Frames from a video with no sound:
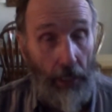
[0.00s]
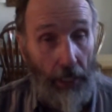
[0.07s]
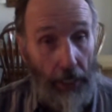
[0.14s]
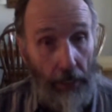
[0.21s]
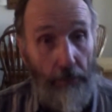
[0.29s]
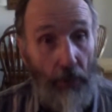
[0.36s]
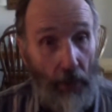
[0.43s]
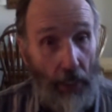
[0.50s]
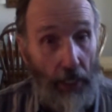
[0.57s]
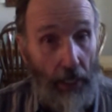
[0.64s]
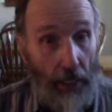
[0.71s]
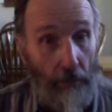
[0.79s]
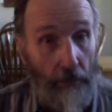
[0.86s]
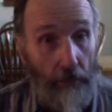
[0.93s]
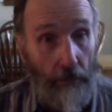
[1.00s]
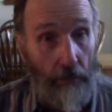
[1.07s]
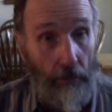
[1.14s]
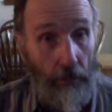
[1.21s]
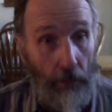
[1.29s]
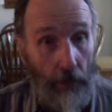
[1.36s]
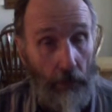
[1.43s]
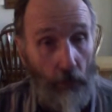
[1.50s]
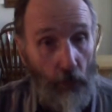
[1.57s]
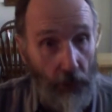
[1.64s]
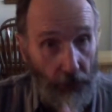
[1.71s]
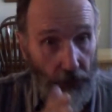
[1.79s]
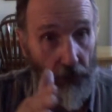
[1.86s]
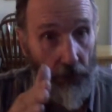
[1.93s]
Abraham,
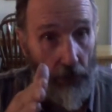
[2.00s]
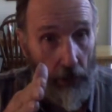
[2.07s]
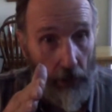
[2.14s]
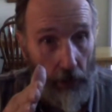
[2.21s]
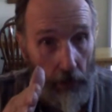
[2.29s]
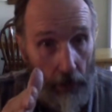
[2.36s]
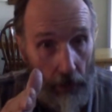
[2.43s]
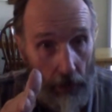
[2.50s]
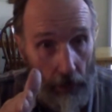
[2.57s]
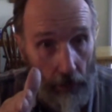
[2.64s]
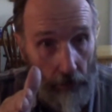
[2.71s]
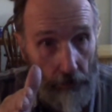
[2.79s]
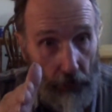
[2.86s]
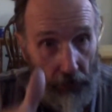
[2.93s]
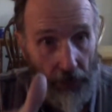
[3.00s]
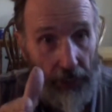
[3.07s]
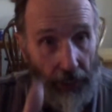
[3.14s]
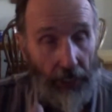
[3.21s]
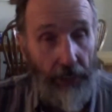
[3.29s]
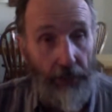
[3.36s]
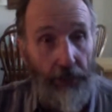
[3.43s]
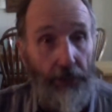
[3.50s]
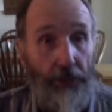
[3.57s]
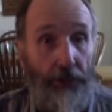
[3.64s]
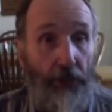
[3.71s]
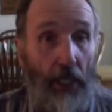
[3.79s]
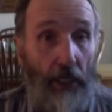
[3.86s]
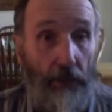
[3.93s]
which put an end to
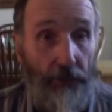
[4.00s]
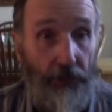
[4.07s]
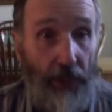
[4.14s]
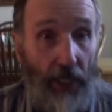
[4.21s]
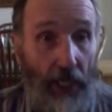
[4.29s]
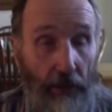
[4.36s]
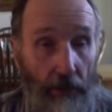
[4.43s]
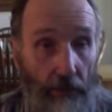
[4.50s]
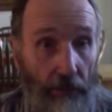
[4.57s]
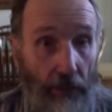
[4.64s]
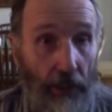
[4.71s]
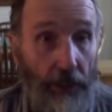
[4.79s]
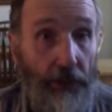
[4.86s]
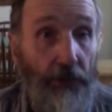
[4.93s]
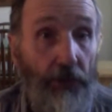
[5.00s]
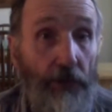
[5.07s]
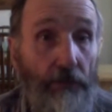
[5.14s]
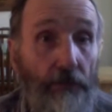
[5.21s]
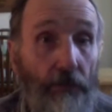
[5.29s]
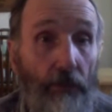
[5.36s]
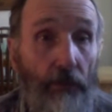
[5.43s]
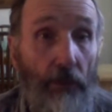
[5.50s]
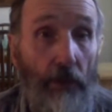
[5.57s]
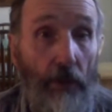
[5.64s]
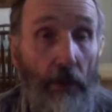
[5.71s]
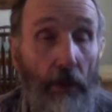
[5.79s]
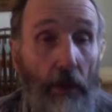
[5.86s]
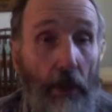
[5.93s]
child sacrifice
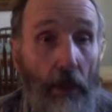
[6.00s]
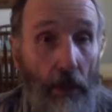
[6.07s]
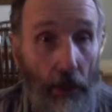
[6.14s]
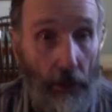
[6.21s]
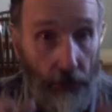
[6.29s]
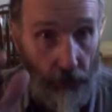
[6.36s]
for the